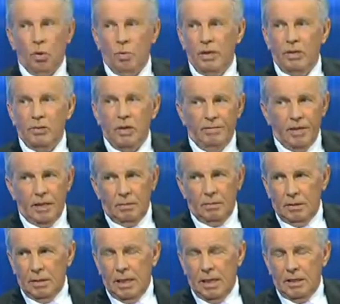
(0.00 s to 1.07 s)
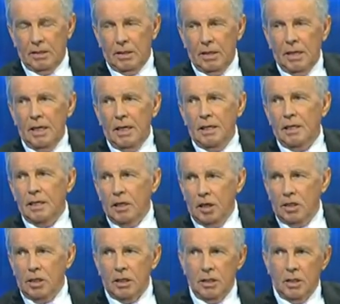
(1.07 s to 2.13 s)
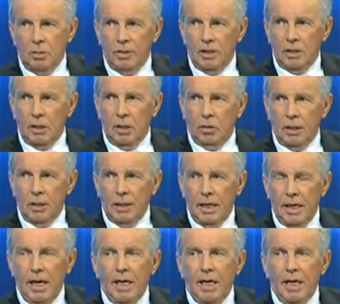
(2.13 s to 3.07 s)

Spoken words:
one-way traffic. England lost the discipline totally,